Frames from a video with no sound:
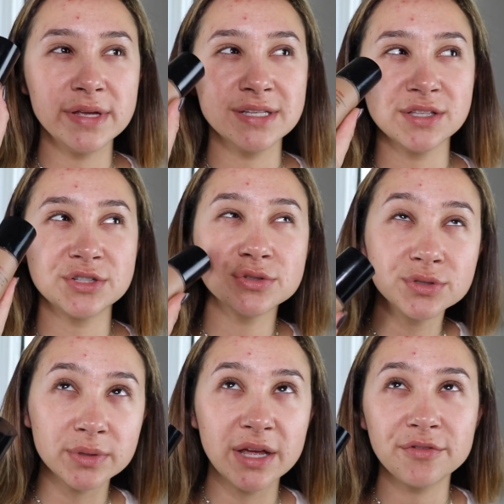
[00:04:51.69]
is a little
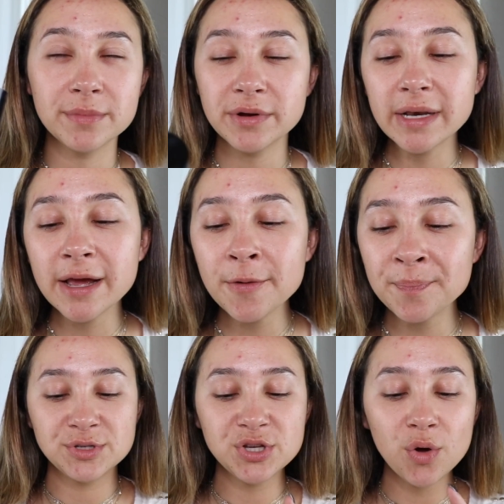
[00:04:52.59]
too light for me right
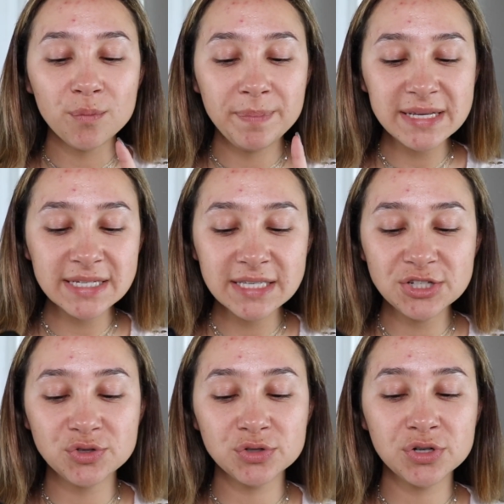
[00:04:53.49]
now. So basically
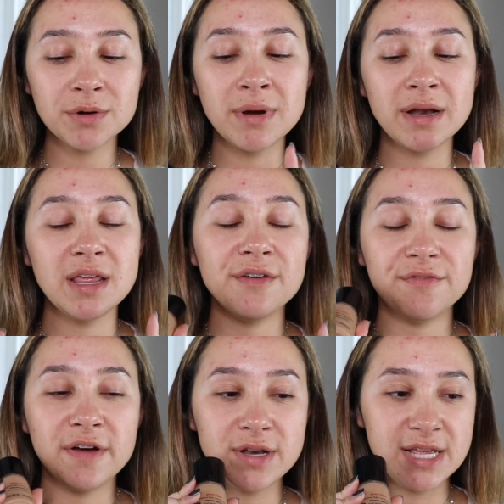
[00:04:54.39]
this Giorgio Armani
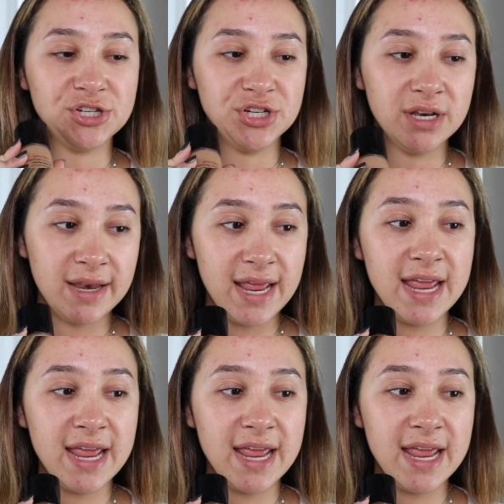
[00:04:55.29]
foundation,